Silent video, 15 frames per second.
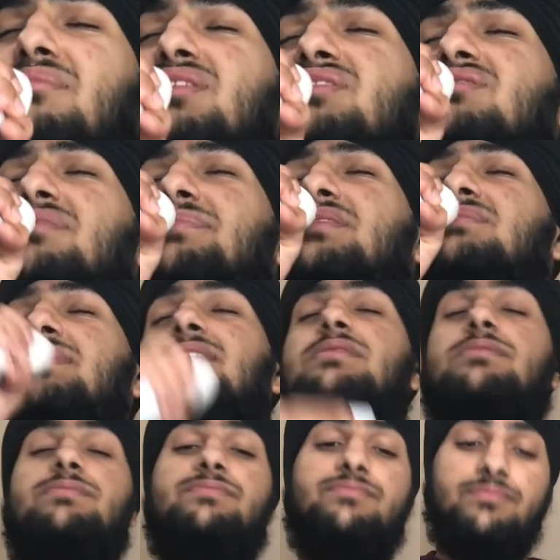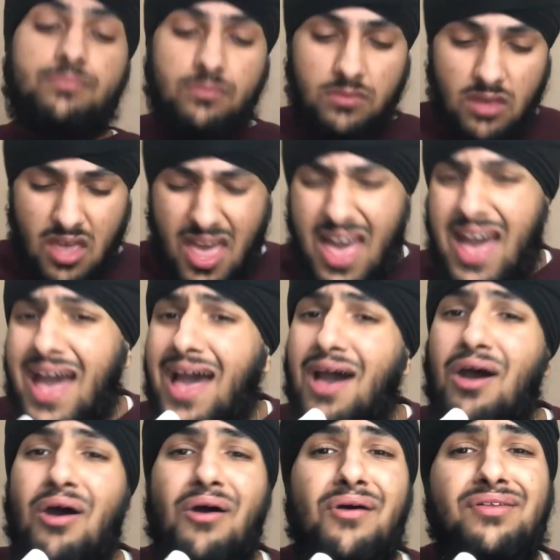my troubles behind me.
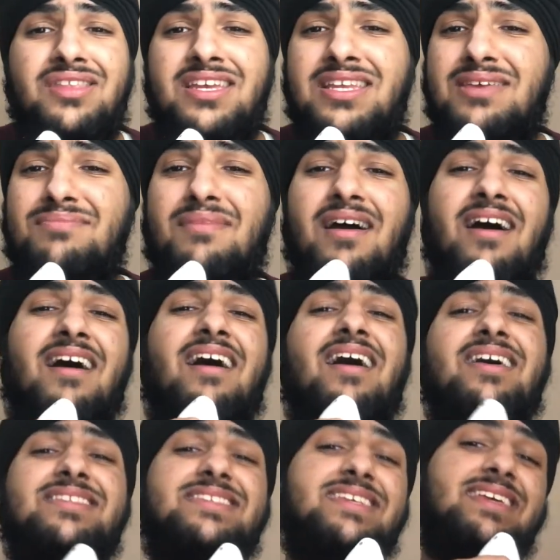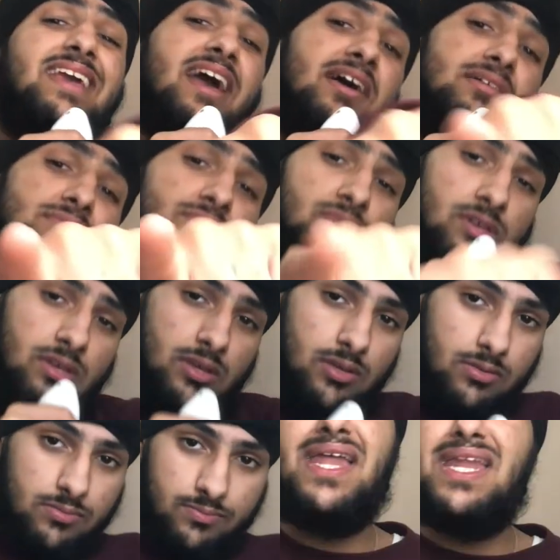I only need my heart to guide me.
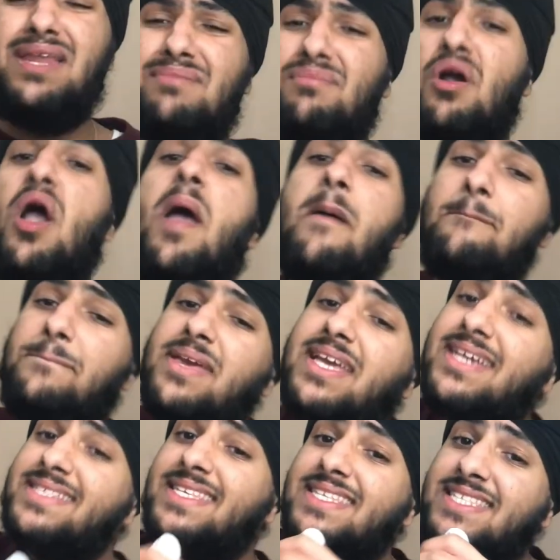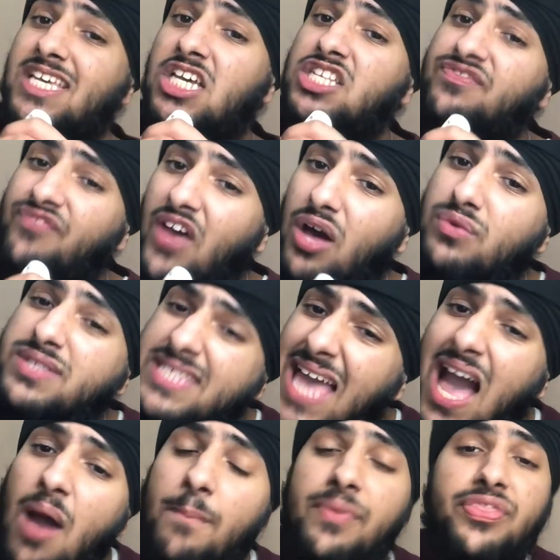Because the tears fell
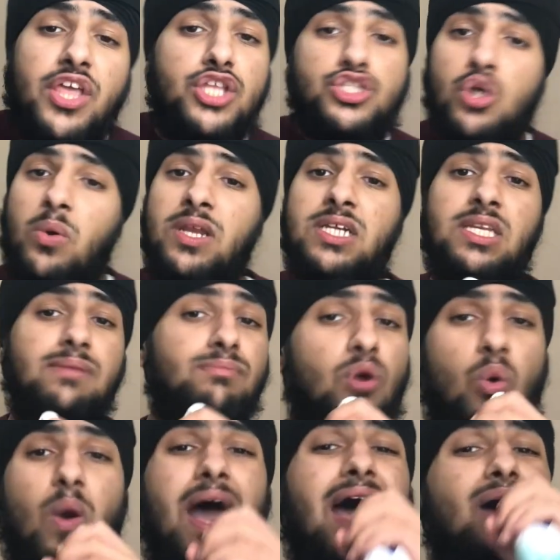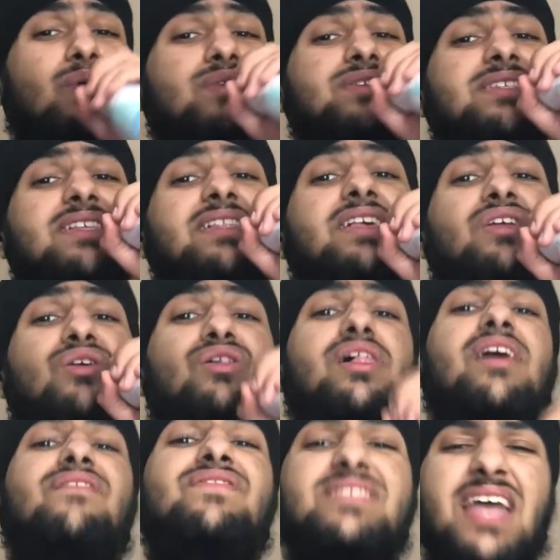down, but they don't anymore. I was a little
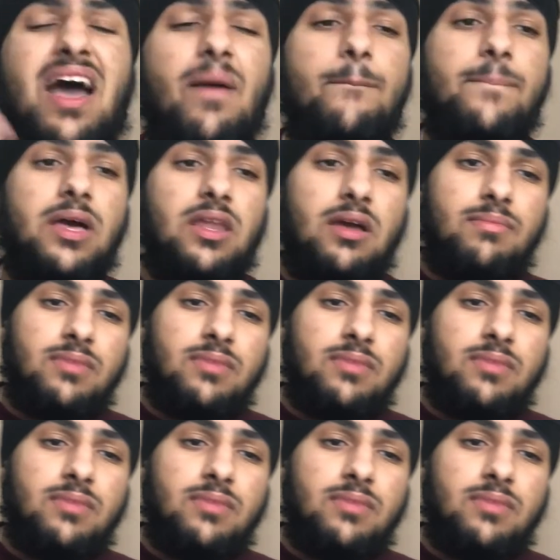messed up, but I'm